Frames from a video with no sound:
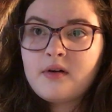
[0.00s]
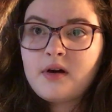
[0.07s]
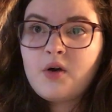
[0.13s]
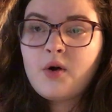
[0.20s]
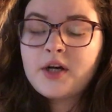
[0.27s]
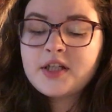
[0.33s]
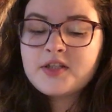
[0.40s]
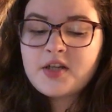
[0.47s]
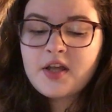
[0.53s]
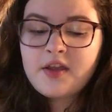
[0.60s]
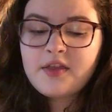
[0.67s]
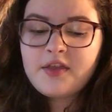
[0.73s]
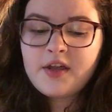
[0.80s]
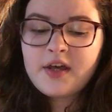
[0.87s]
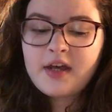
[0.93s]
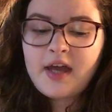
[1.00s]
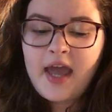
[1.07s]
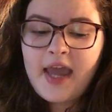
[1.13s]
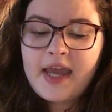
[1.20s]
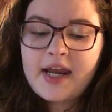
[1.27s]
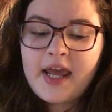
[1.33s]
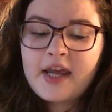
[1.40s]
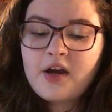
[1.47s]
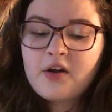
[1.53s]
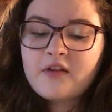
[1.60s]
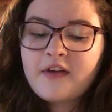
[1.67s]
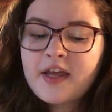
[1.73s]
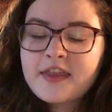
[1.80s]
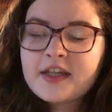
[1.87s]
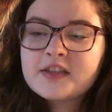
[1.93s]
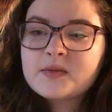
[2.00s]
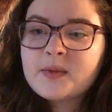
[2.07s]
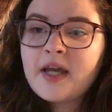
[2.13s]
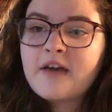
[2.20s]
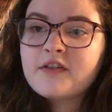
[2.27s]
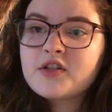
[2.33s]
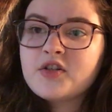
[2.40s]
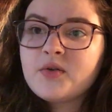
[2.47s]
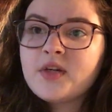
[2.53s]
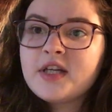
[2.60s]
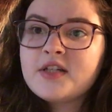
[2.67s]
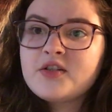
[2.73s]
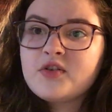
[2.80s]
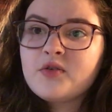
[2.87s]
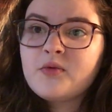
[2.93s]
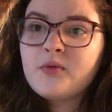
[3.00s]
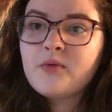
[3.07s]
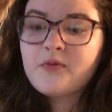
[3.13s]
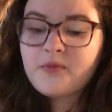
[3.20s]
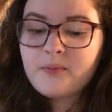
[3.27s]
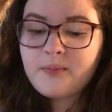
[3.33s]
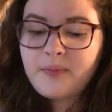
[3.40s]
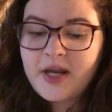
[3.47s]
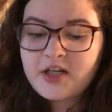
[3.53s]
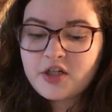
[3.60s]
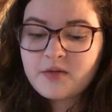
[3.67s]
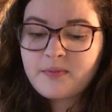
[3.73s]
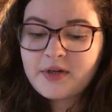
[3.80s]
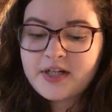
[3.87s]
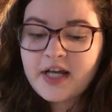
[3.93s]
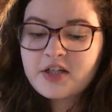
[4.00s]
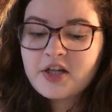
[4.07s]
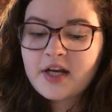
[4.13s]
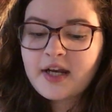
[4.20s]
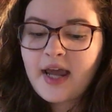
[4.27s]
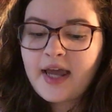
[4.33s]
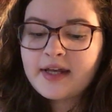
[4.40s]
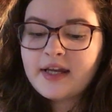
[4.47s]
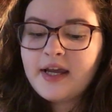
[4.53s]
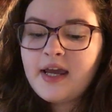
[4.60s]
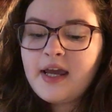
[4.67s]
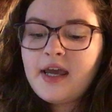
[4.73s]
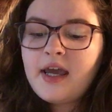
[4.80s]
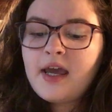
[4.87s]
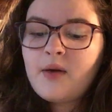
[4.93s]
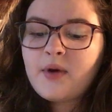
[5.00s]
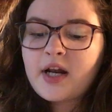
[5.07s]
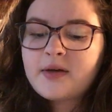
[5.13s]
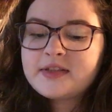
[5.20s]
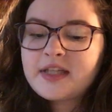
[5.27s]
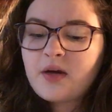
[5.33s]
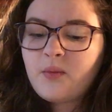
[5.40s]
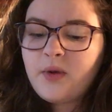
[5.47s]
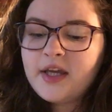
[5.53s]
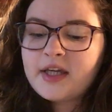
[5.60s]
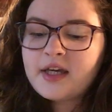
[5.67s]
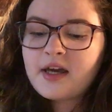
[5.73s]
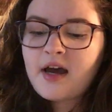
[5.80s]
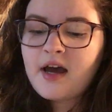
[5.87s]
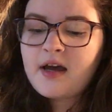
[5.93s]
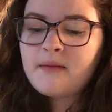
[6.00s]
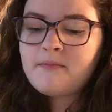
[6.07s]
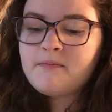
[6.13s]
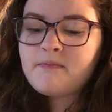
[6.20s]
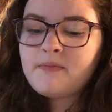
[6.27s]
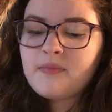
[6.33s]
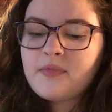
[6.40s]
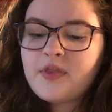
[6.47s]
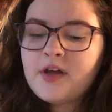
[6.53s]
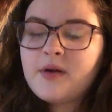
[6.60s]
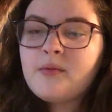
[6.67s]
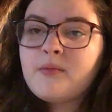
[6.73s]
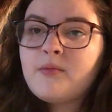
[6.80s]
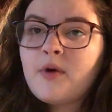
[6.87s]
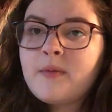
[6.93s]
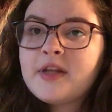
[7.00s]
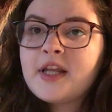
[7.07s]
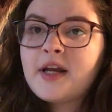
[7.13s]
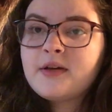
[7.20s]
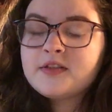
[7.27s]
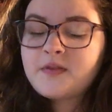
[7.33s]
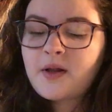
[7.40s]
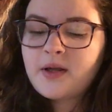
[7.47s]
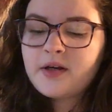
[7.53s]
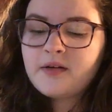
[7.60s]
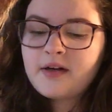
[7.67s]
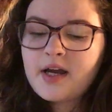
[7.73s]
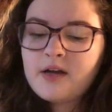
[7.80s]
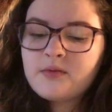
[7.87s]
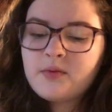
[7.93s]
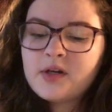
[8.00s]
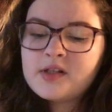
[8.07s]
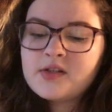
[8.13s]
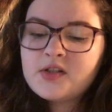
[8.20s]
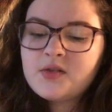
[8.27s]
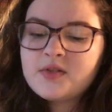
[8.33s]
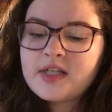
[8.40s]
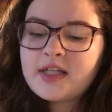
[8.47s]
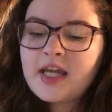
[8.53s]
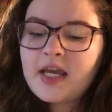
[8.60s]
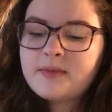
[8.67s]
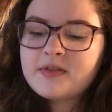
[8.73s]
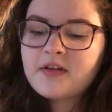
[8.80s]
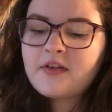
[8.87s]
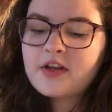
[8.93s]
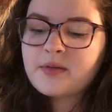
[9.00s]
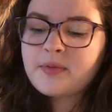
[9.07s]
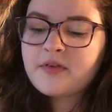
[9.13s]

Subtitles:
according to the ANA Code of Ethics, we have a duty to patient protection. And when I was at WIC, the woman that I was following around was using names of